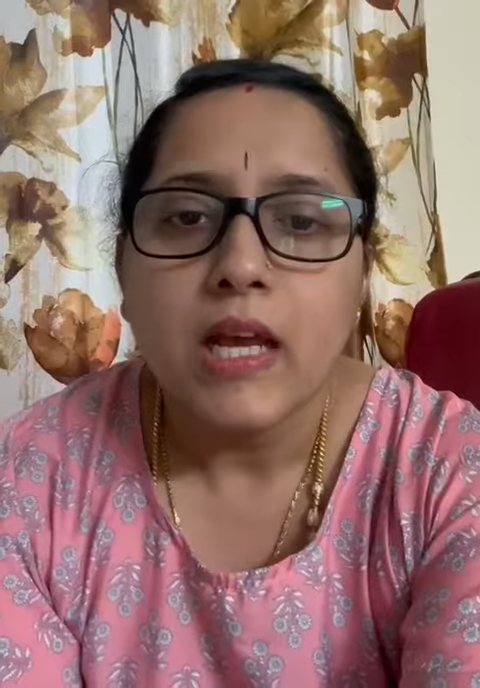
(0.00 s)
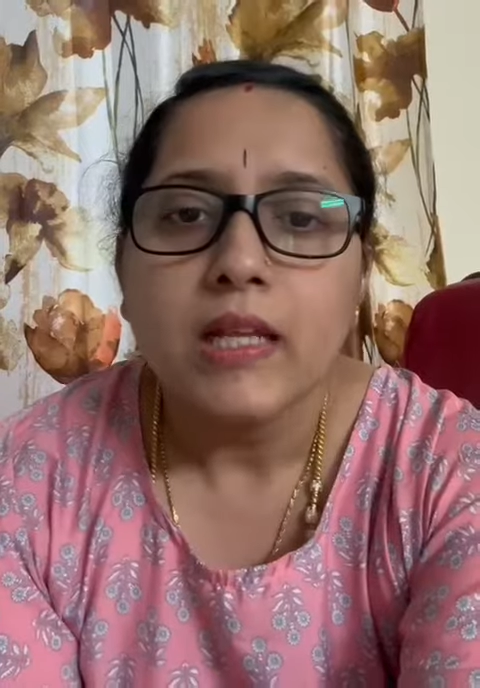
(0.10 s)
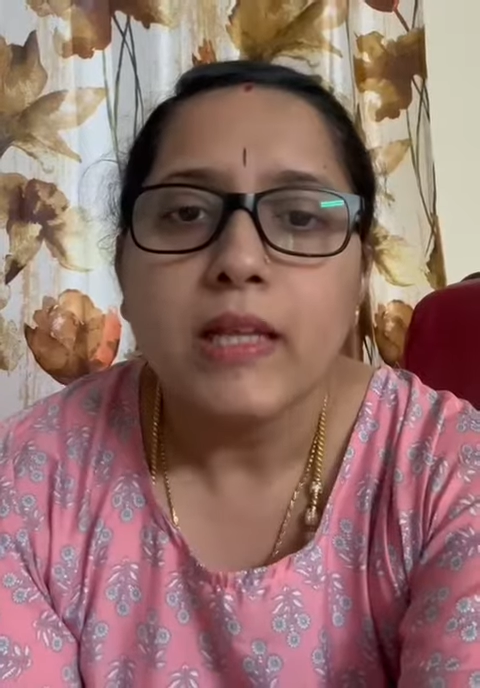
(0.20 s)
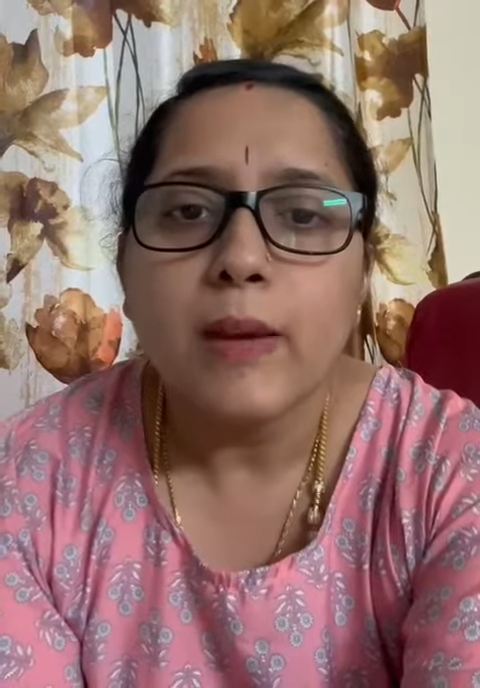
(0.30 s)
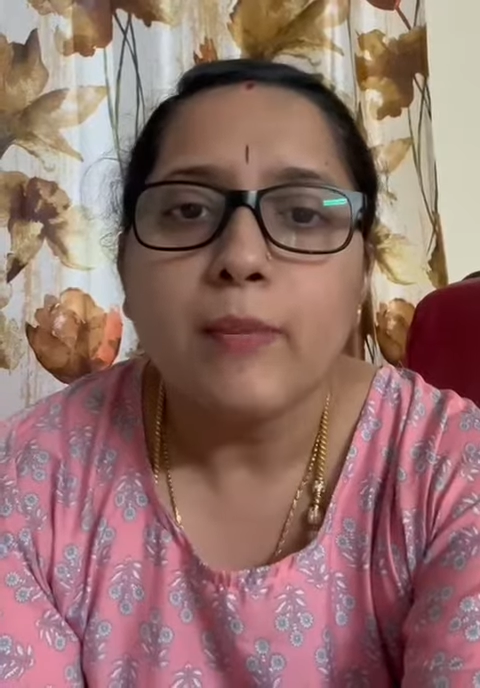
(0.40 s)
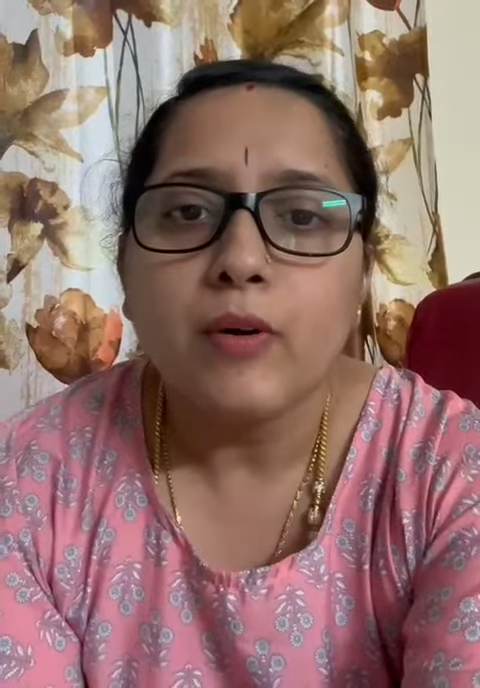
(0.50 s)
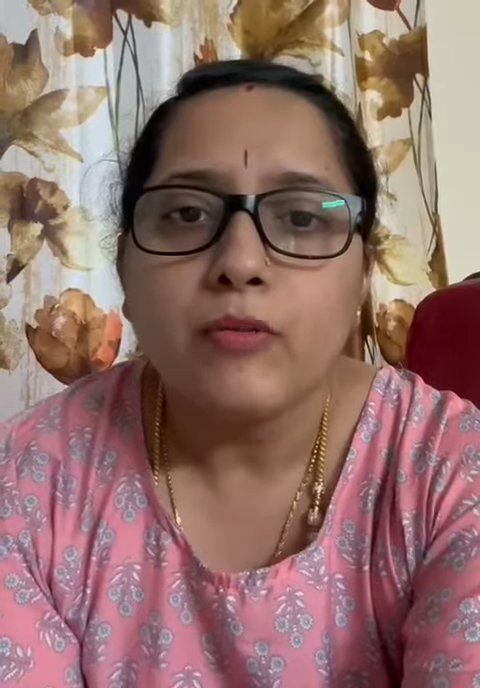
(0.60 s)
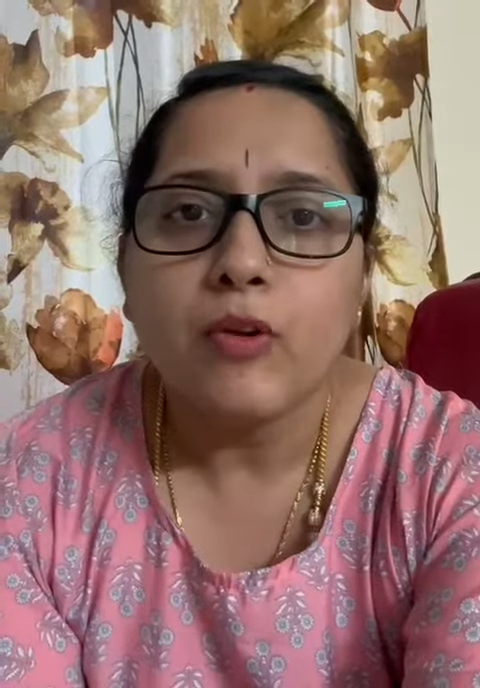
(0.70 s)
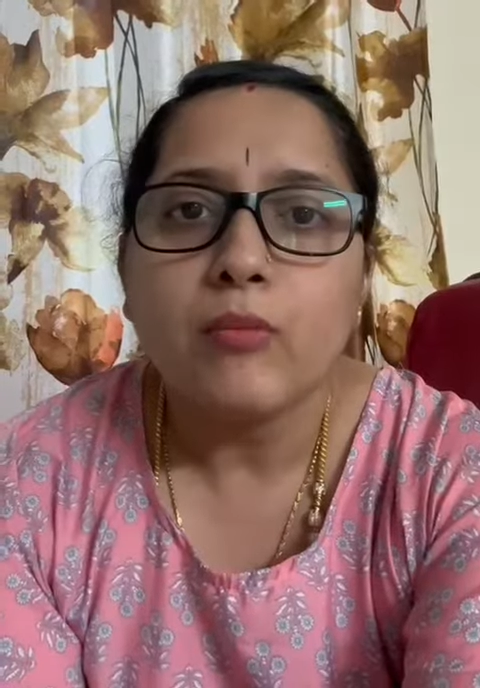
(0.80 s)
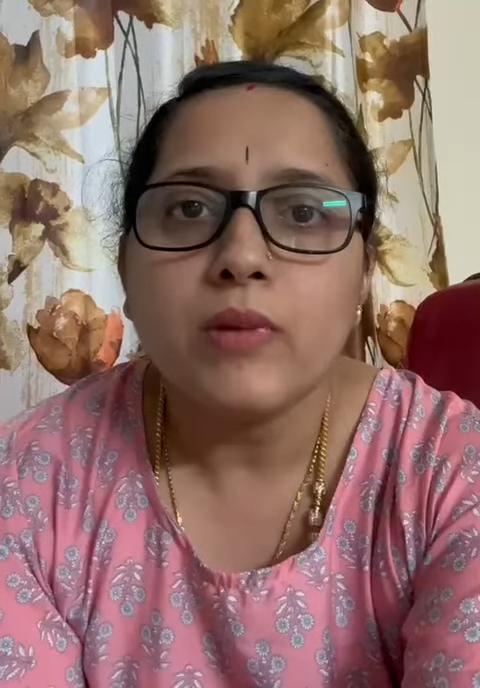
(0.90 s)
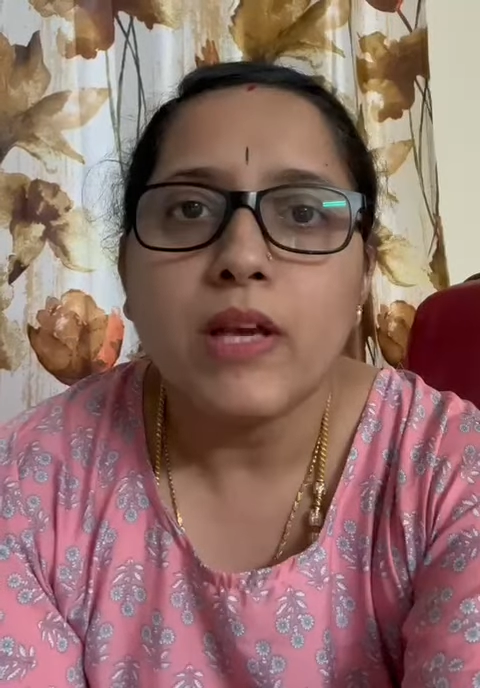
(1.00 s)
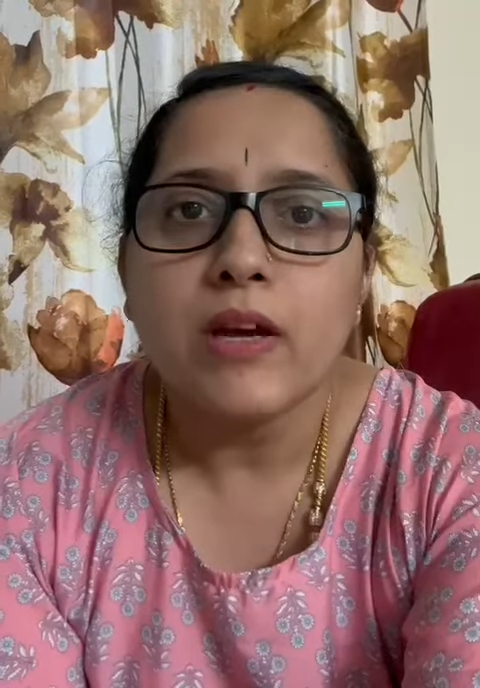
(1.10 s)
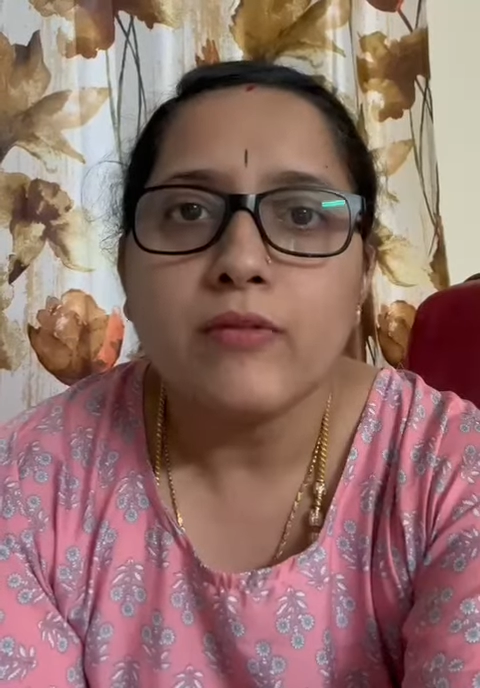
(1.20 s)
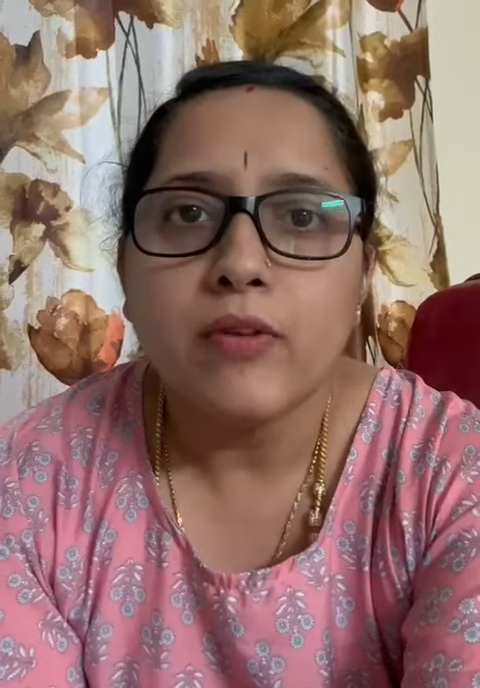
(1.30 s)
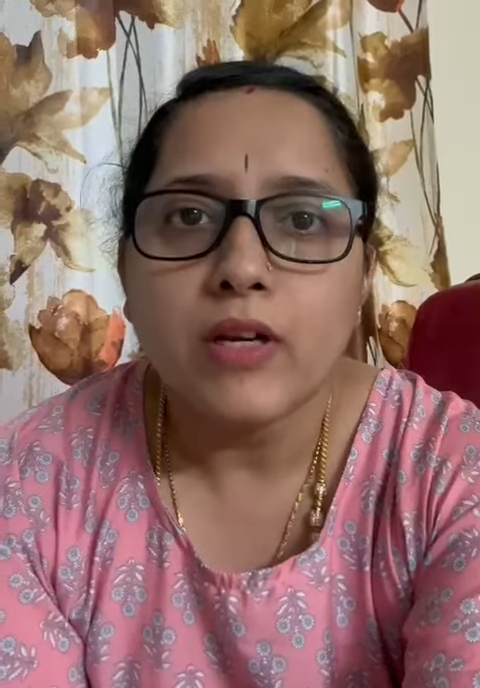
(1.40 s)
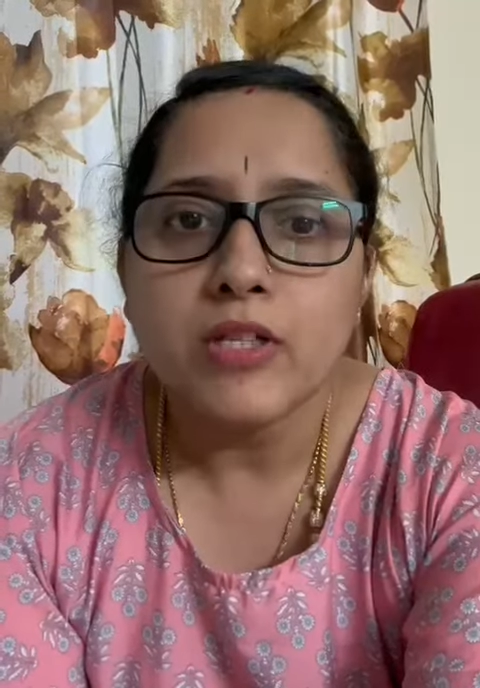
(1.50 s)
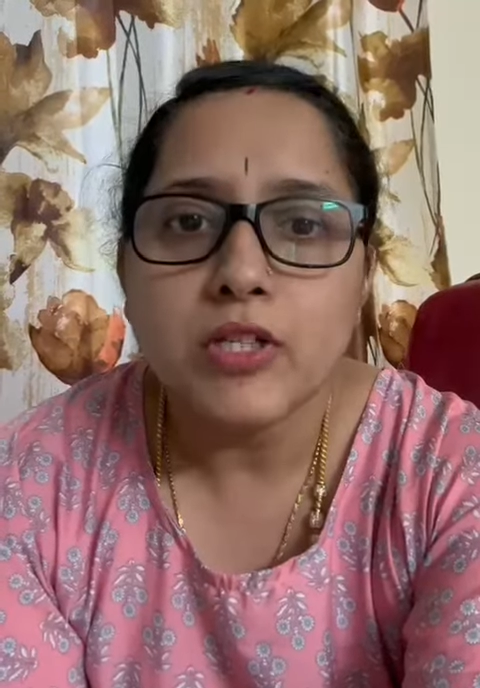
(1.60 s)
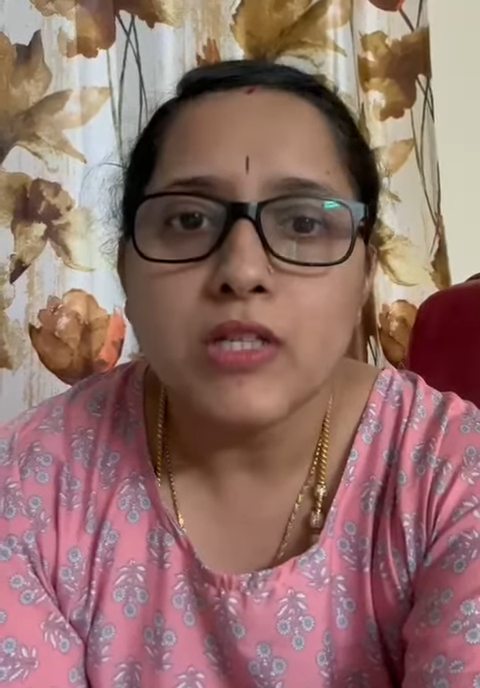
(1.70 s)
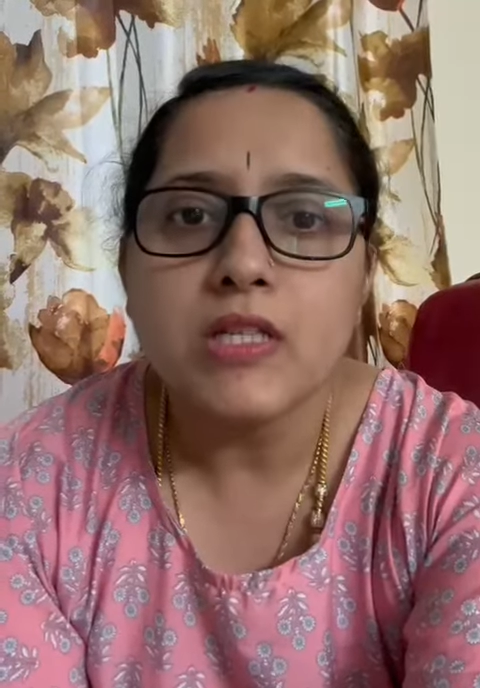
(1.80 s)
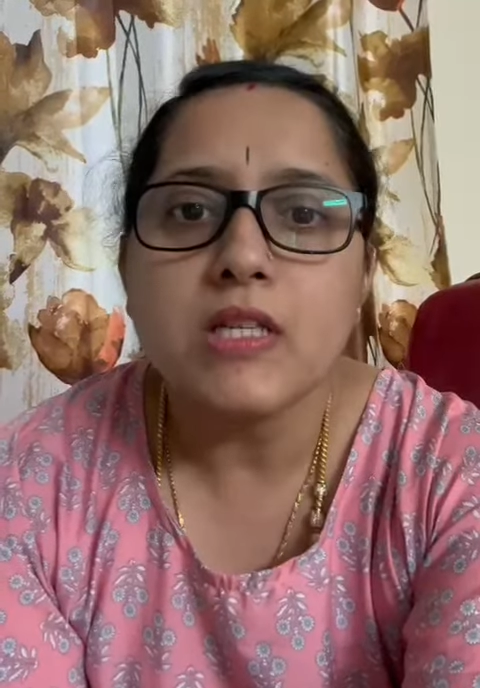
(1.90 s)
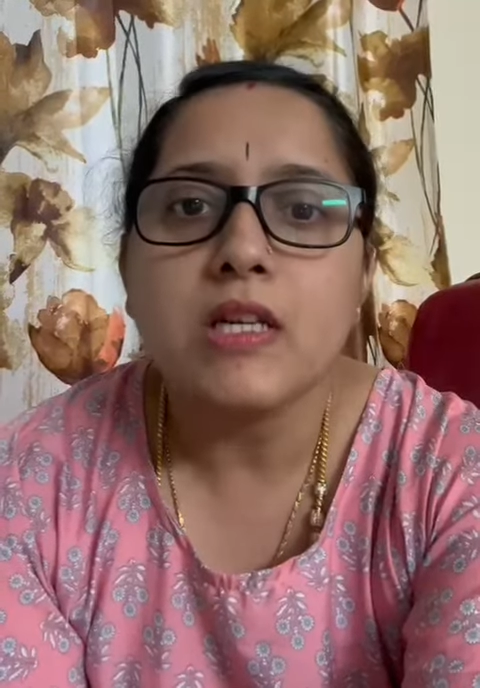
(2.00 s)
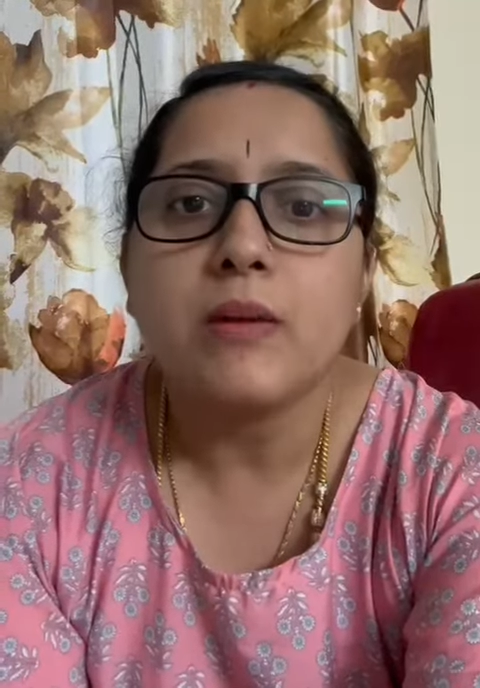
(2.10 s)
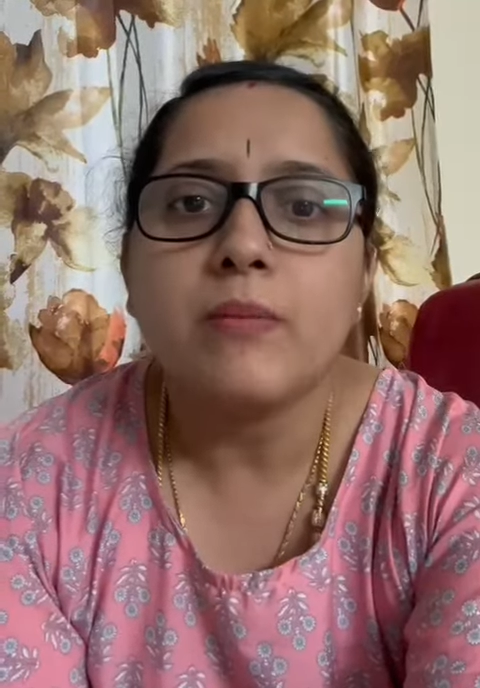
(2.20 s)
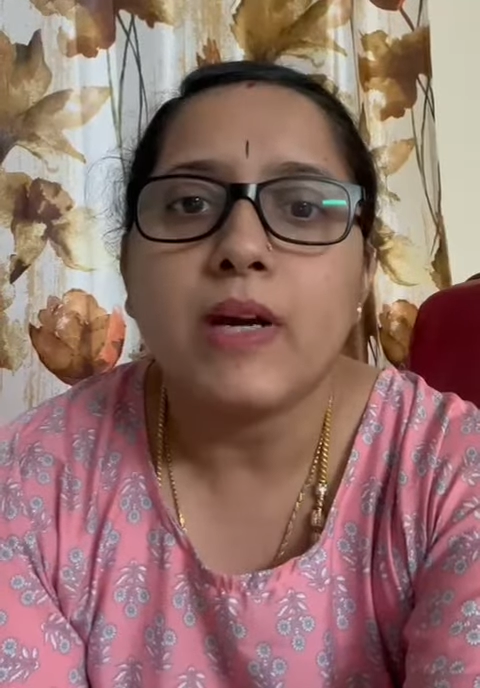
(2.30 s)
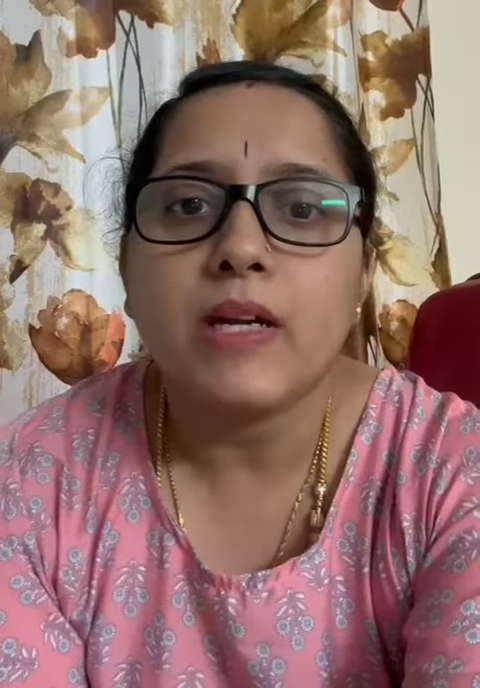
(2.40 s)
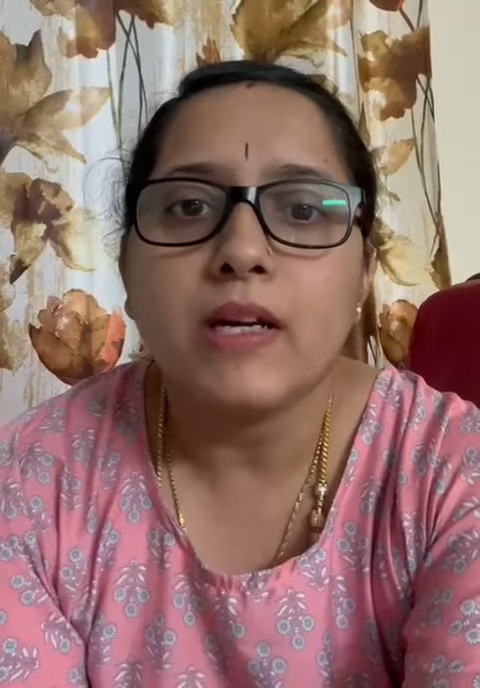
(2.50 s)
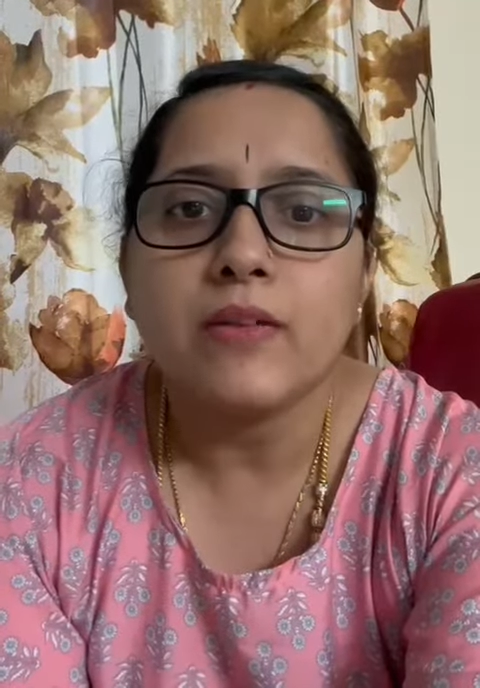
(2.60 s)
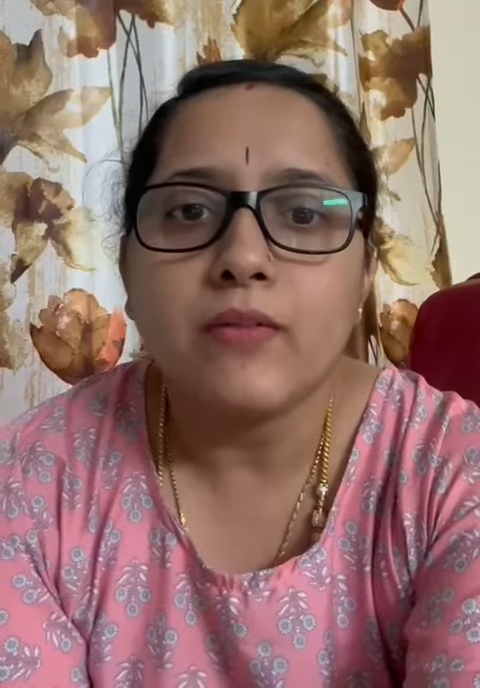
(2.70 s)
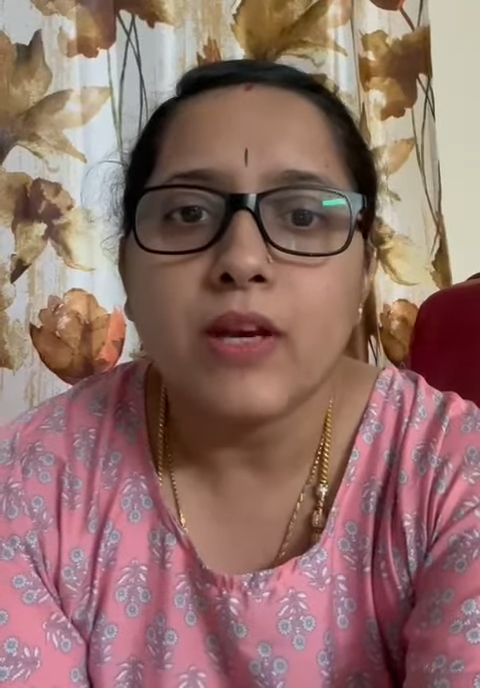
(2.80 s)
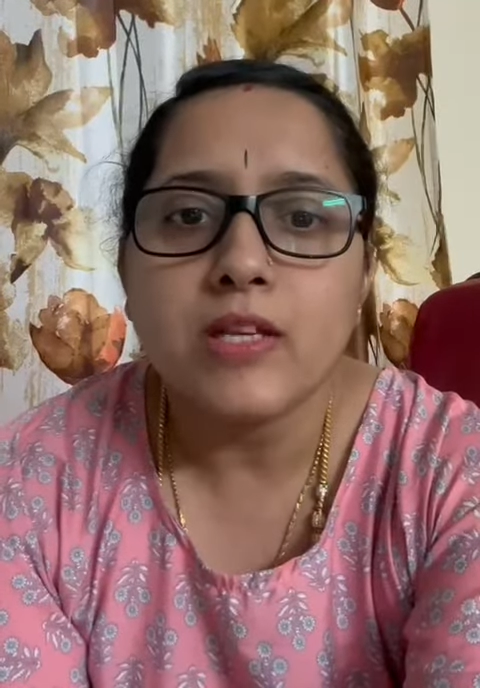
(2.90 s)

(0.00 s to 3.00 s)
they perform their functions in a better way,